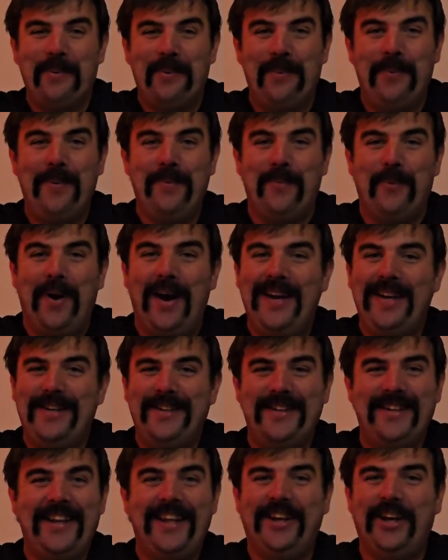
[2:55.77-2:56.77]
Why
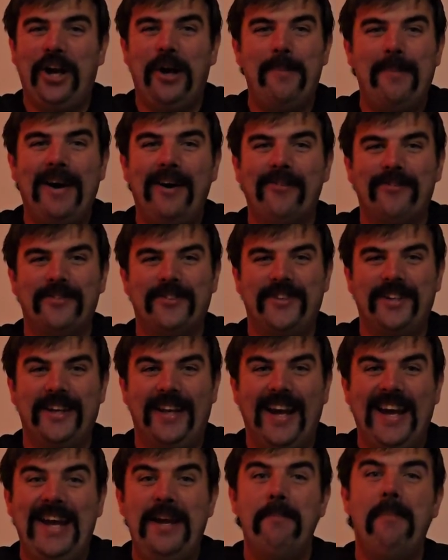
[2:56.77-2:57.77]
didn't he come out and
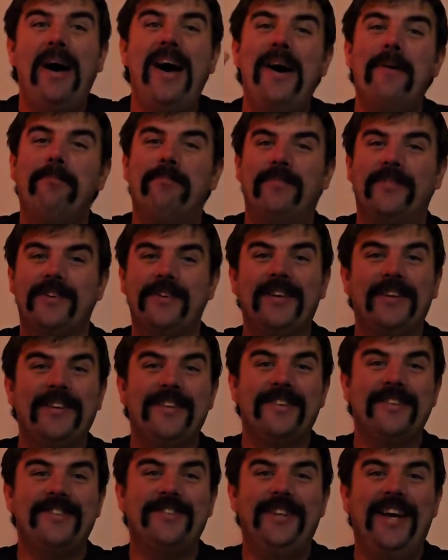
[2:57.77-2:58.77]
say, "Hey, Mom,
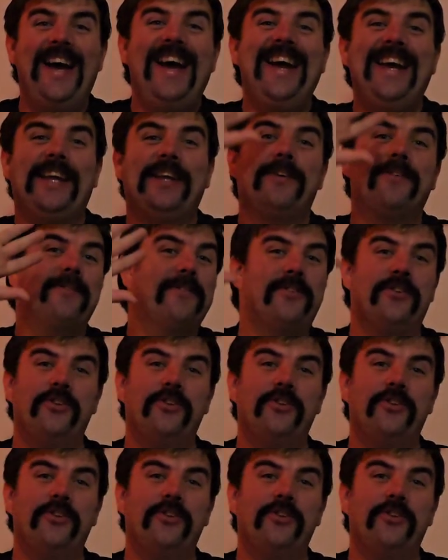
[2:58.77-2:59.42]
hey,